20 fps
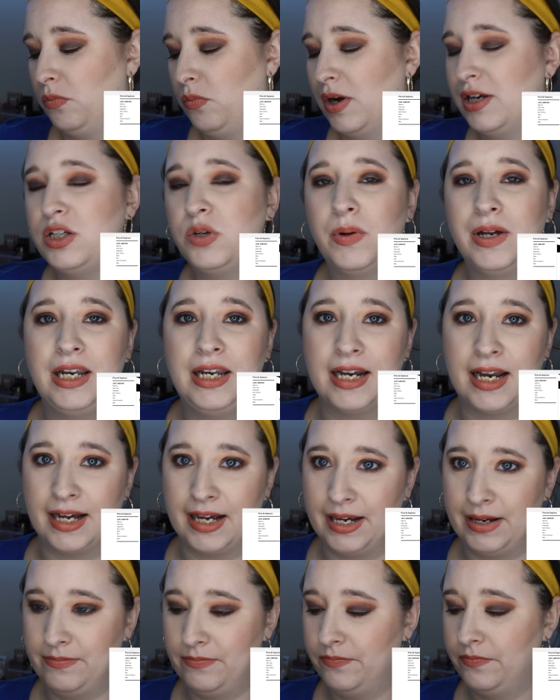
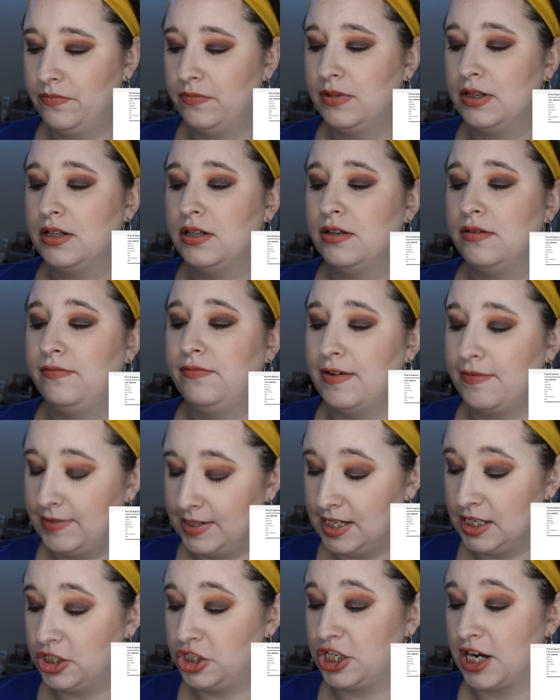$129,
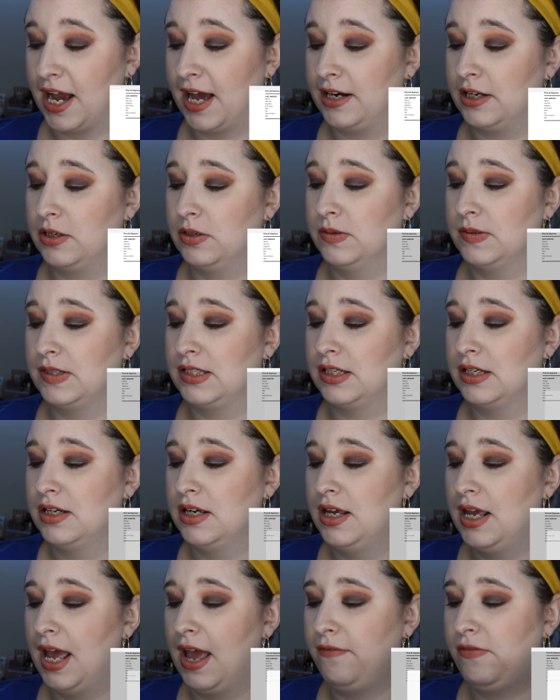15 shadows.
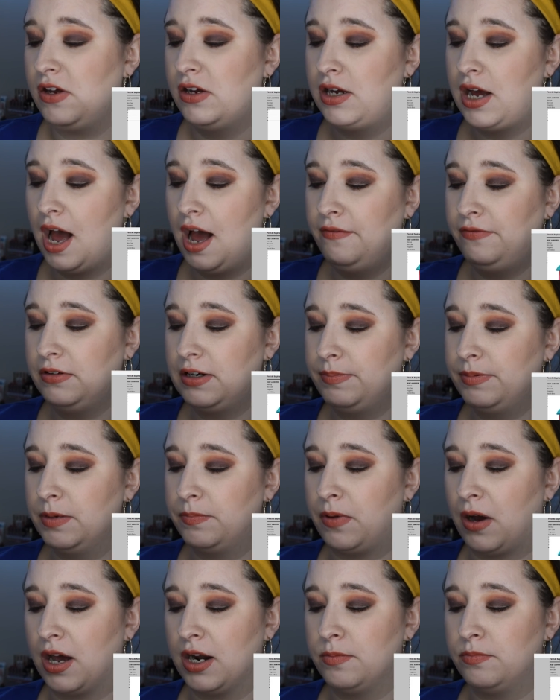If you cover up
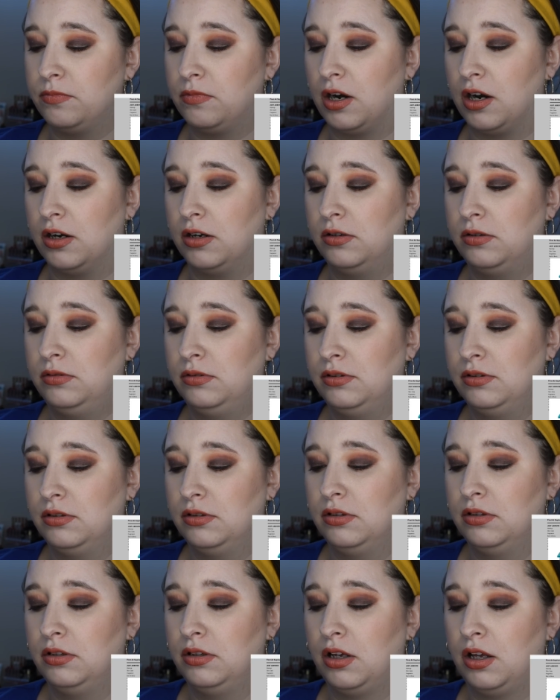the bottom row,
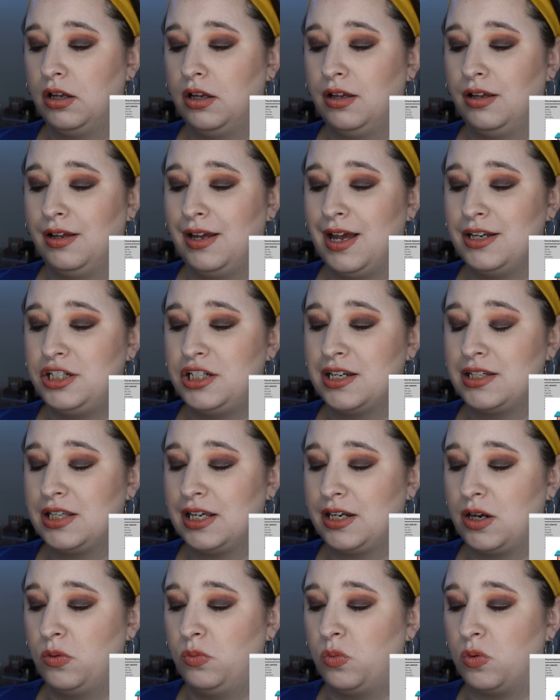It's
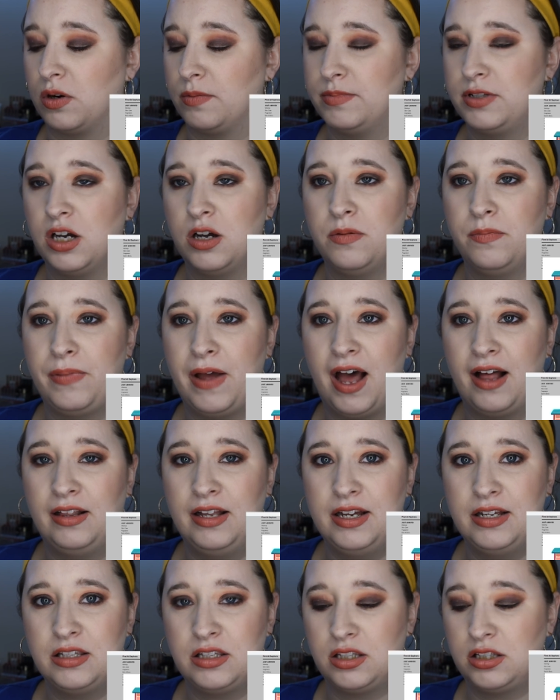just like a warm tone
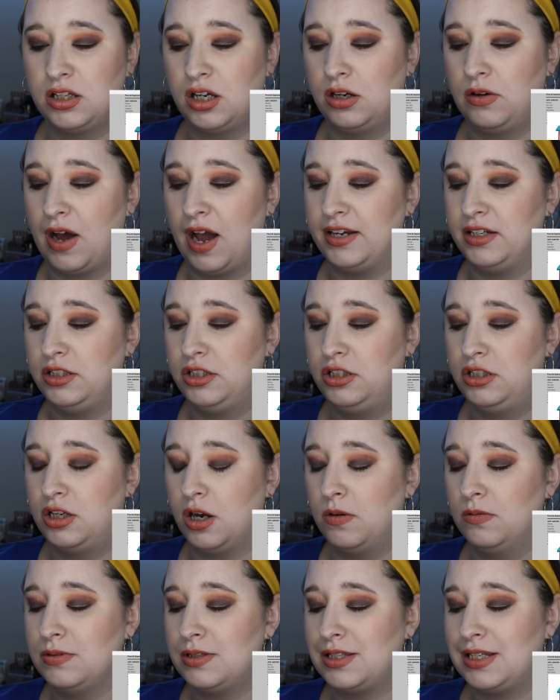palette, so I
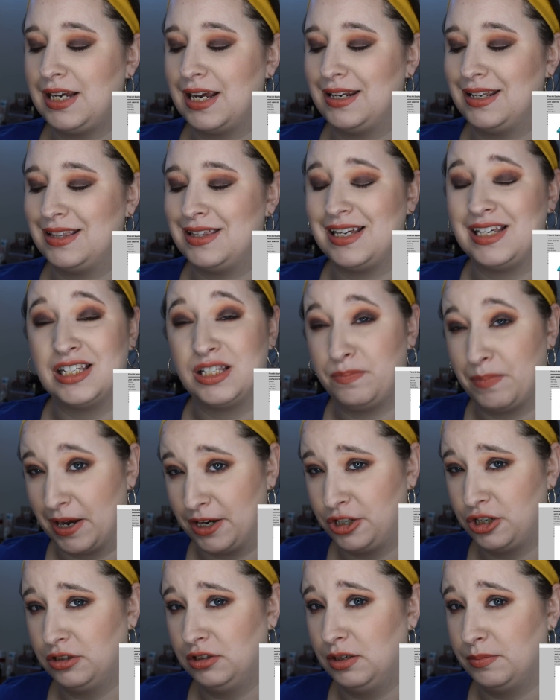don't see anything
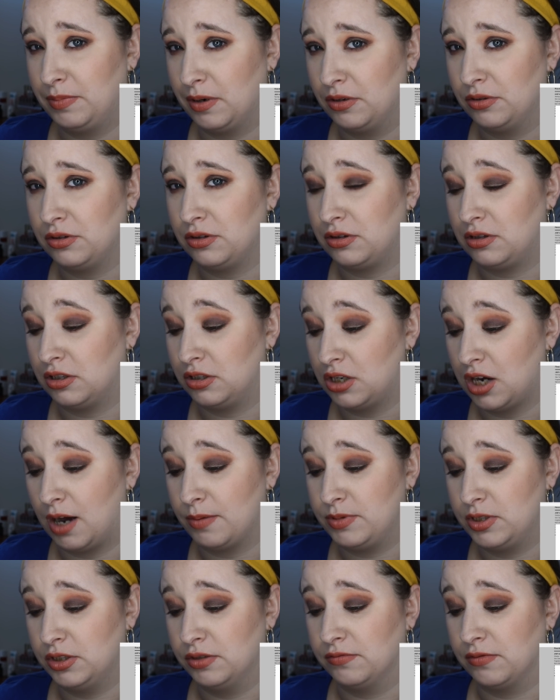special about the
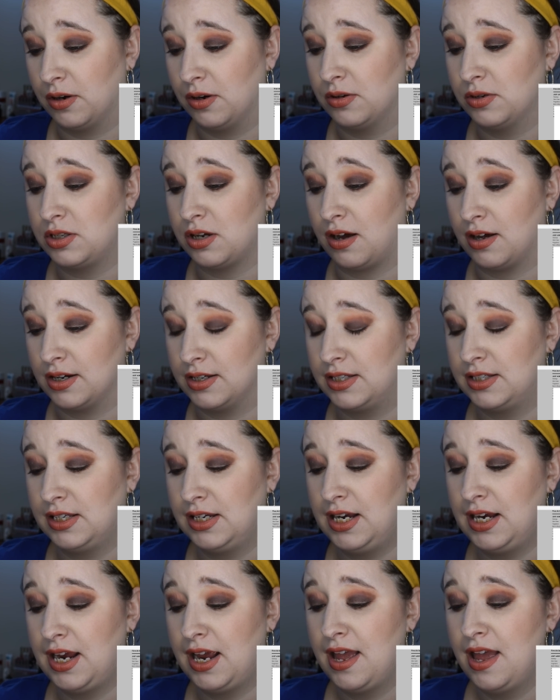top 2 rows,
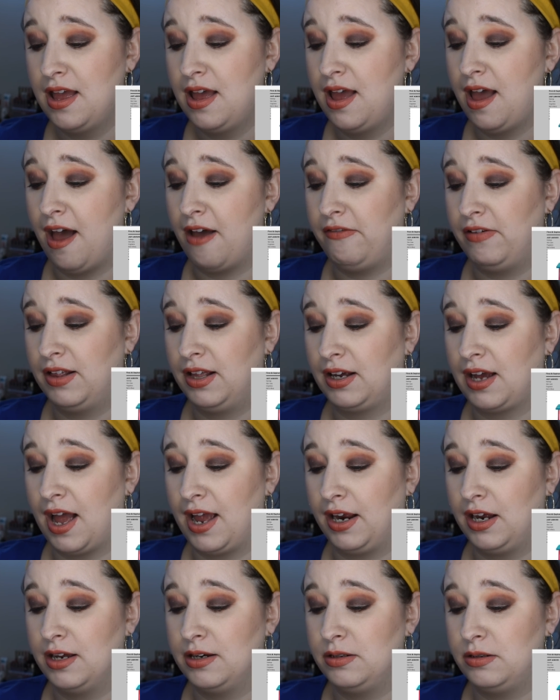honestly. I feel like
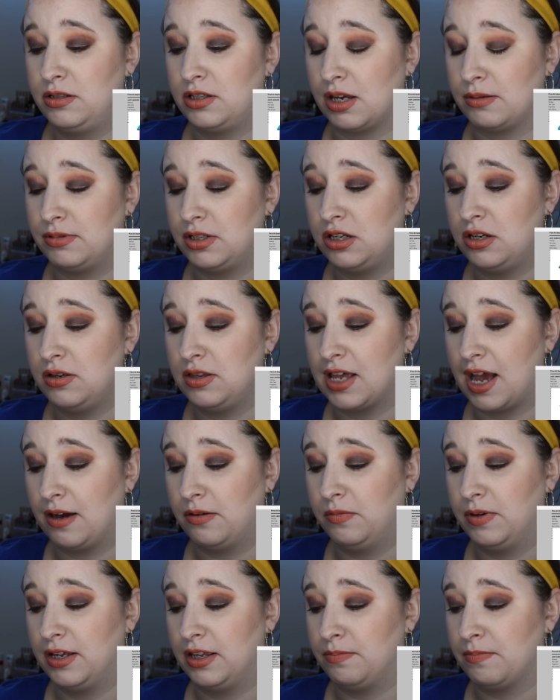I could substitute
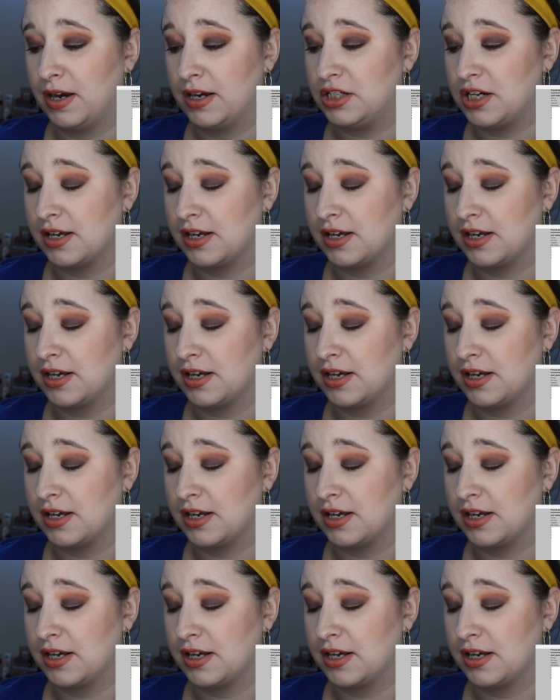that with my